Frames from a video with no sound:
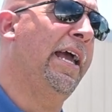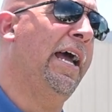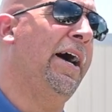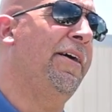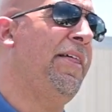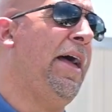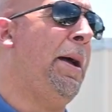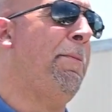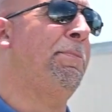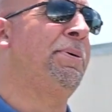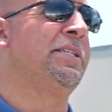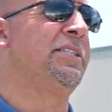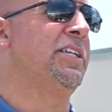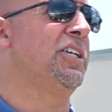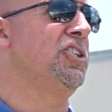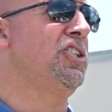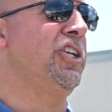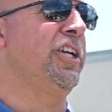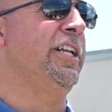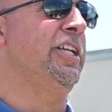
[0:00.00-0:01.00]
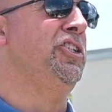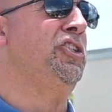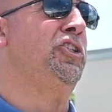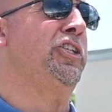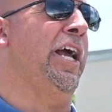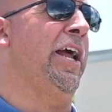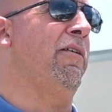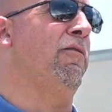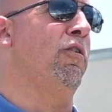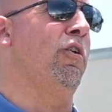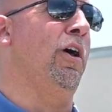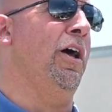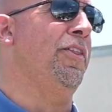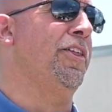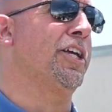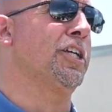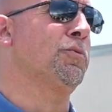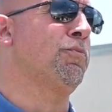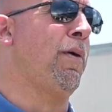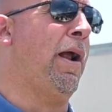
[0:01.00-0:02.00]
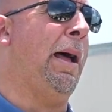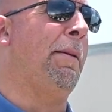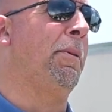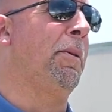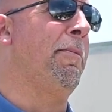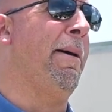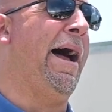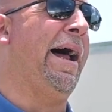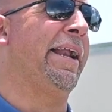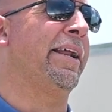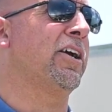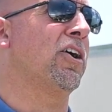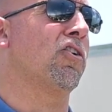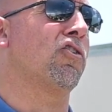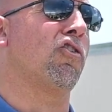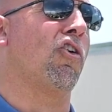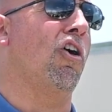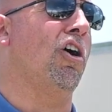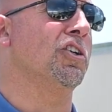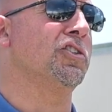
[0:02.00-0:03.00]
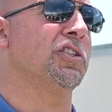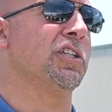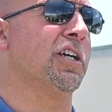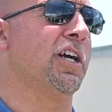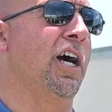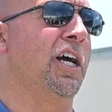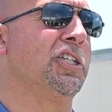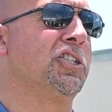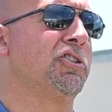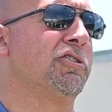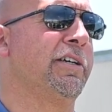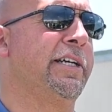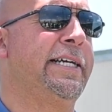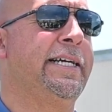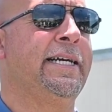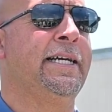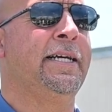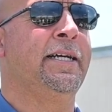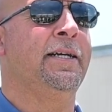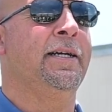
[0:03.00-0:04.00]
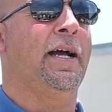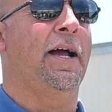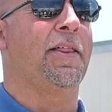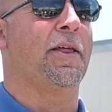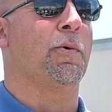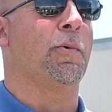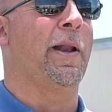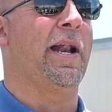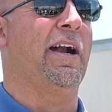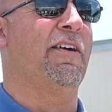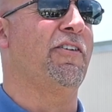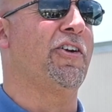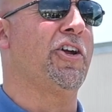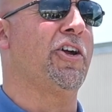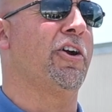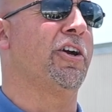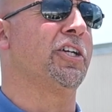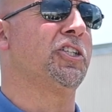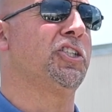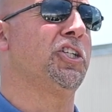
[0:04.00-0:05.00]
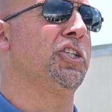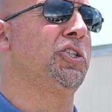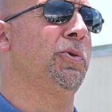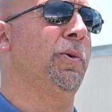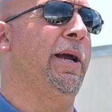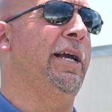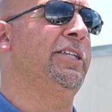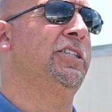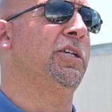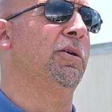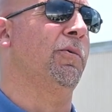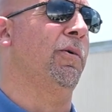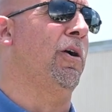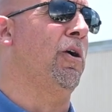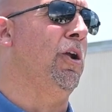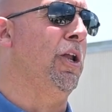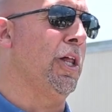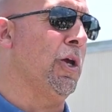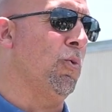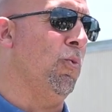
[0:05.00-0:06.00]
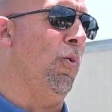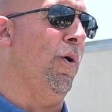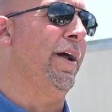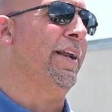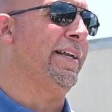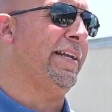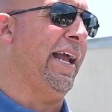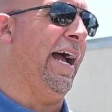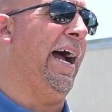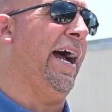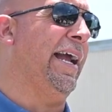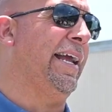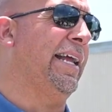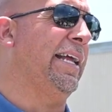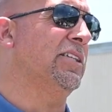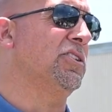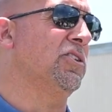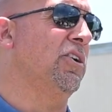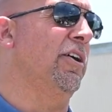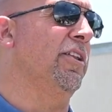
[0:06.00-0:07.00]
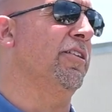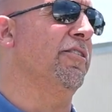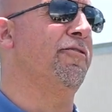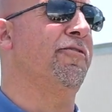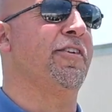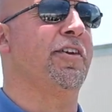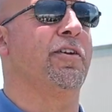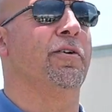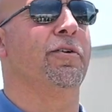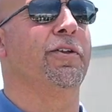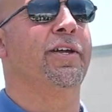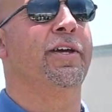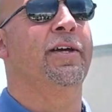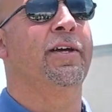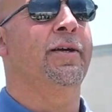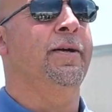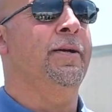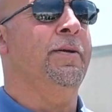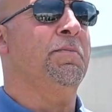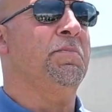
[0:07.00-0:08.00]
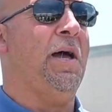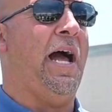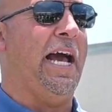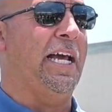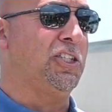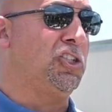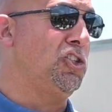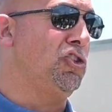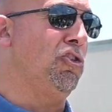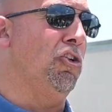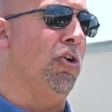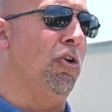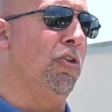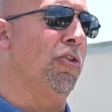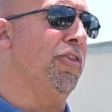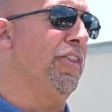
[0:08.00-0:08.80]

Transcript: Yeah, that position in general, I think, is problematic across the country. I think whenever you're in a situation where only one guy gets on the field, I still